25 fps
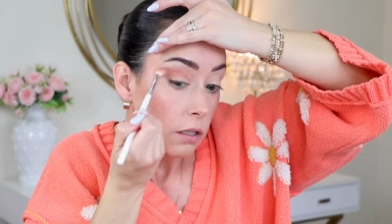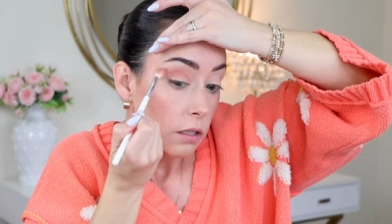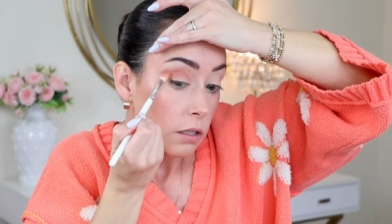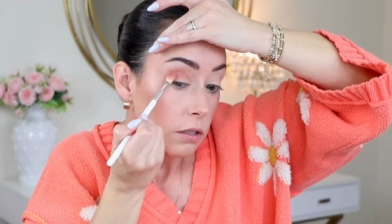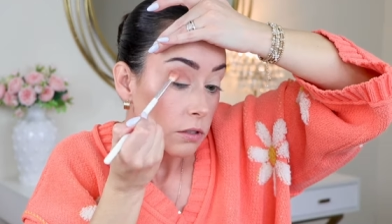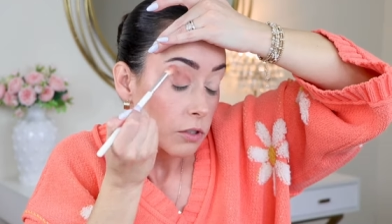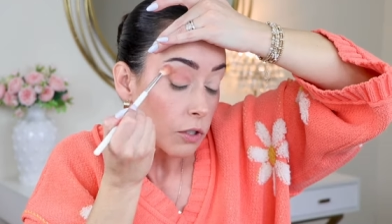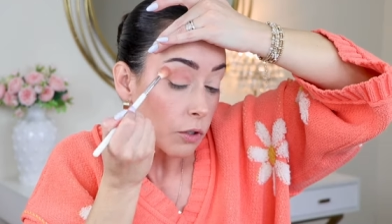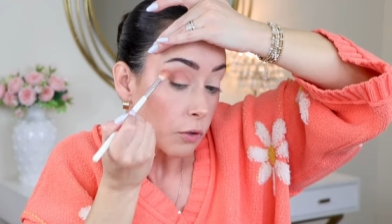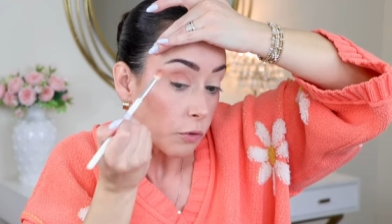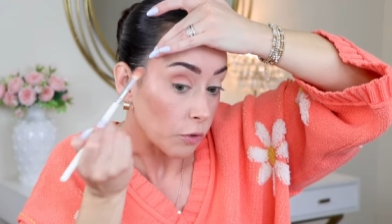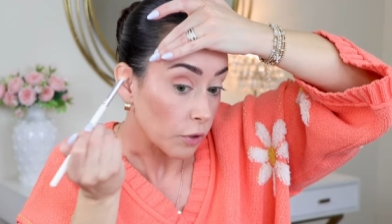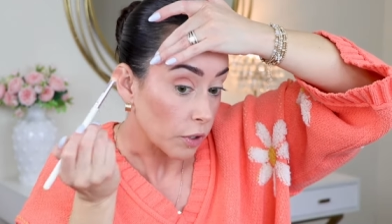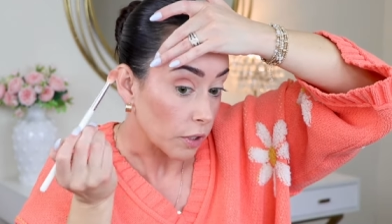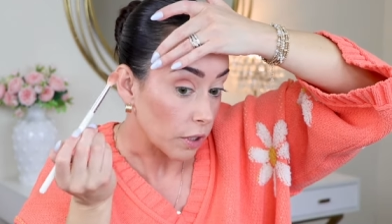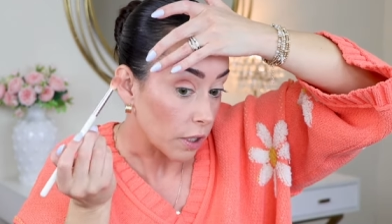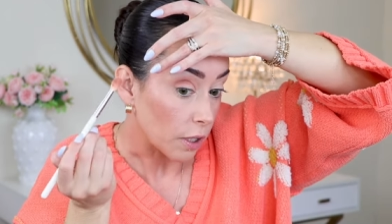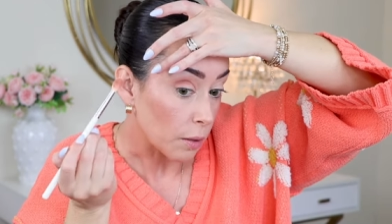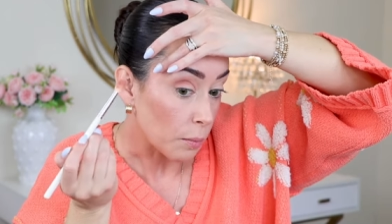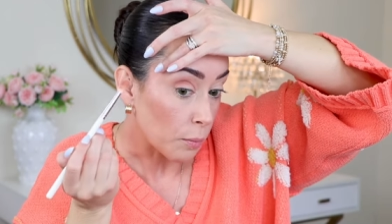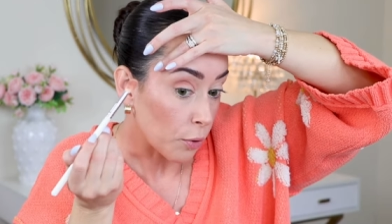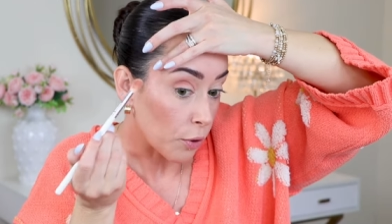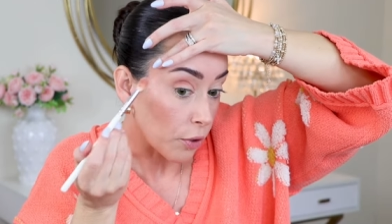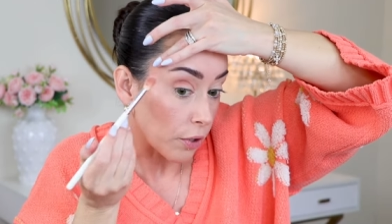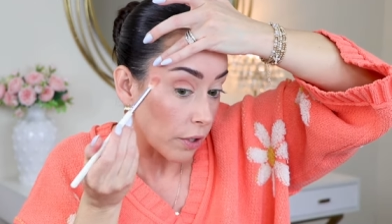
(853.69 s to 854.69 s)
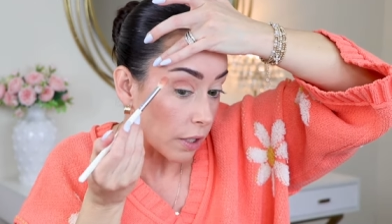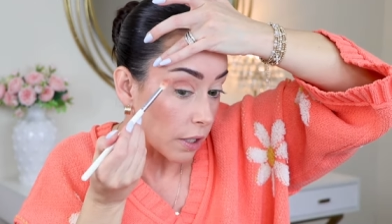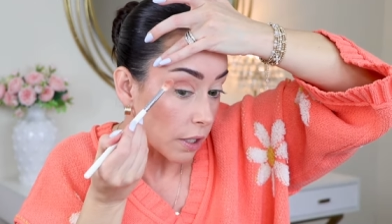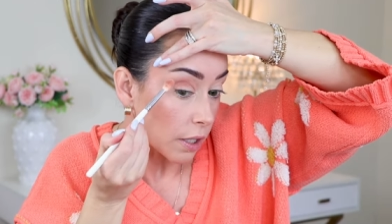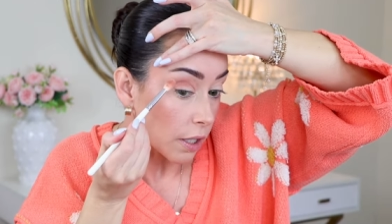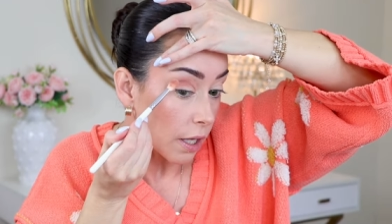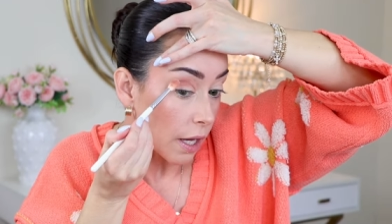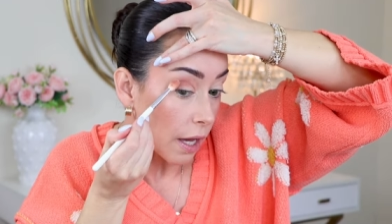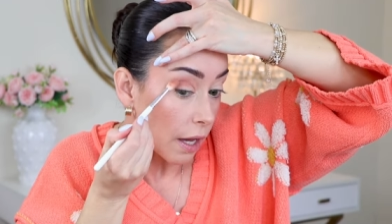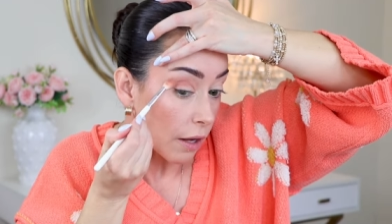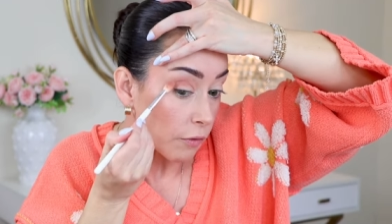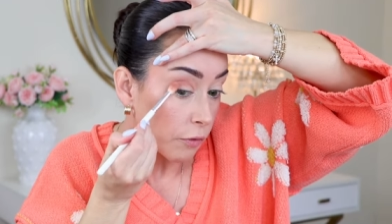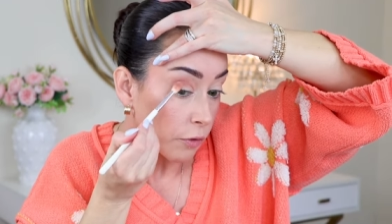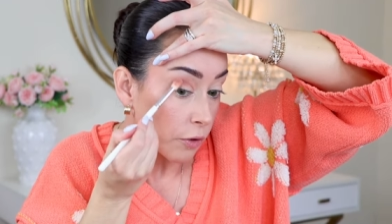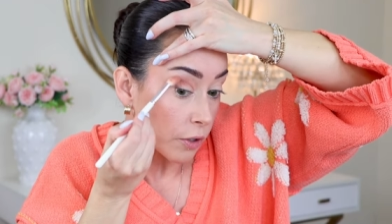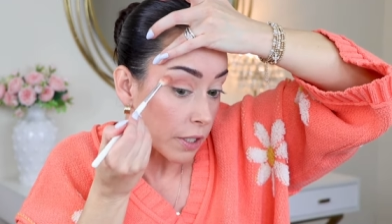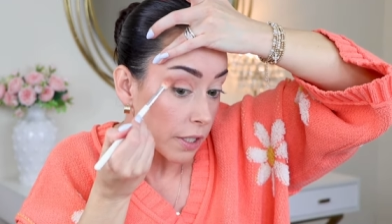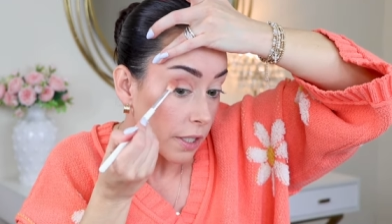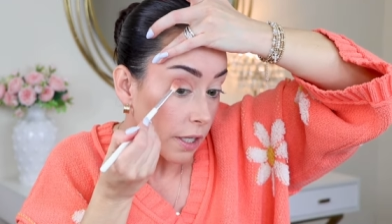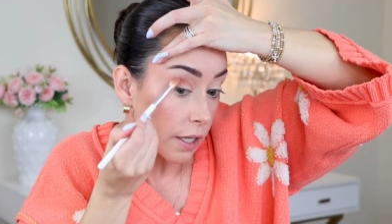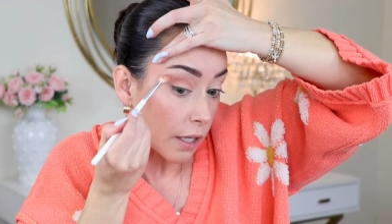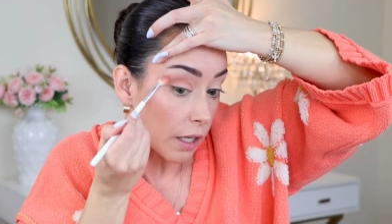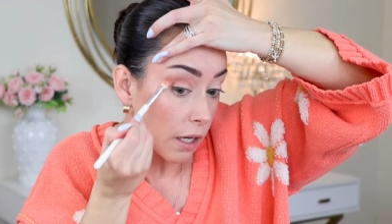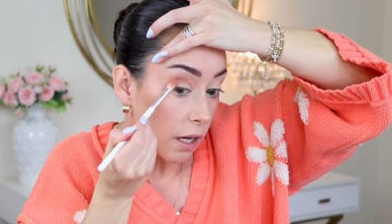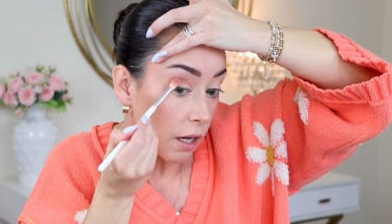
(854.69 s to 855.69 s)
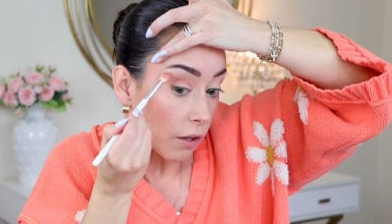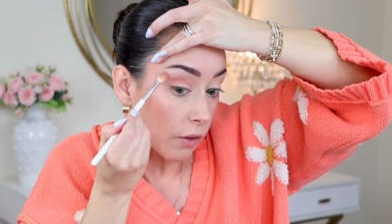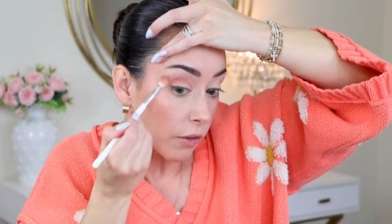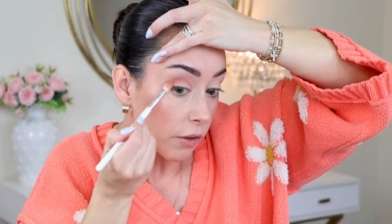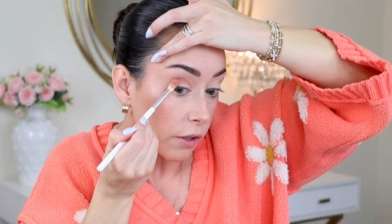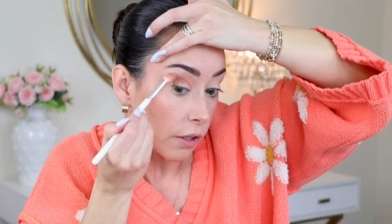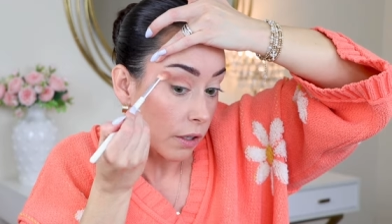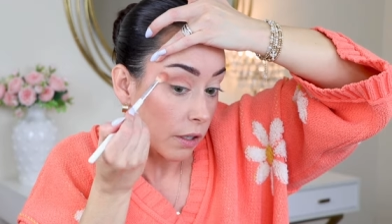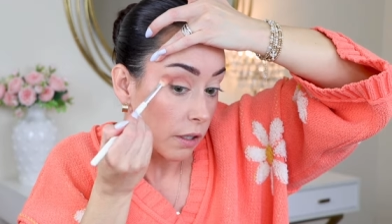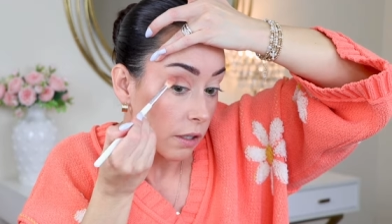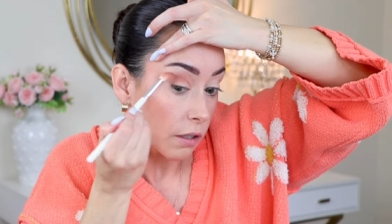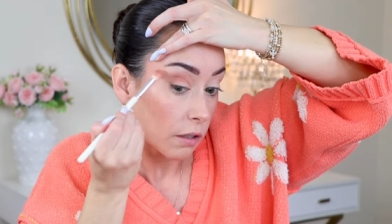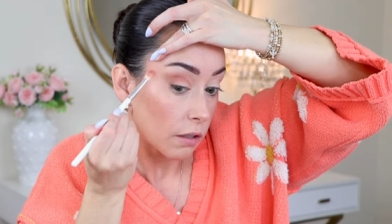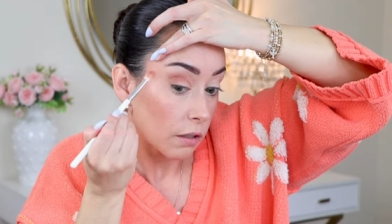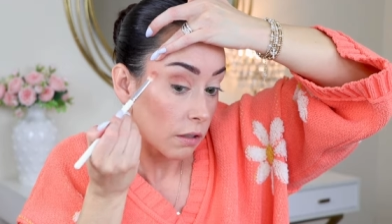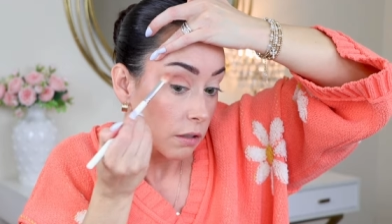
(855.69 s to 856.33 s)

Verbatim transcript: It's a really pretty everyday color